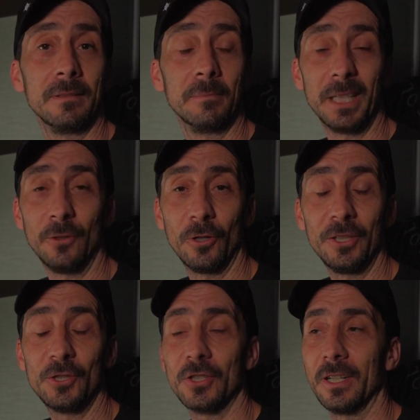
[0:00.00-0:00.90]
my
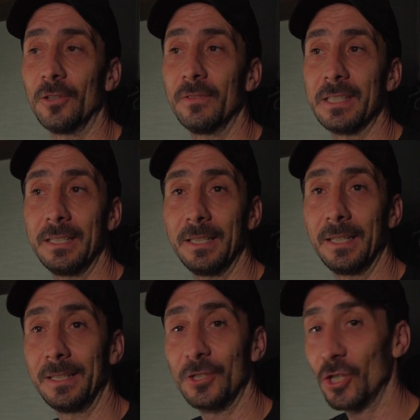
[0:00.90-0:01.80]
knowledge, and obviously
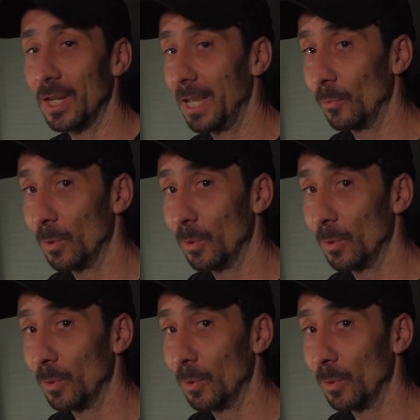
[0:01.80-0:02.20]
I share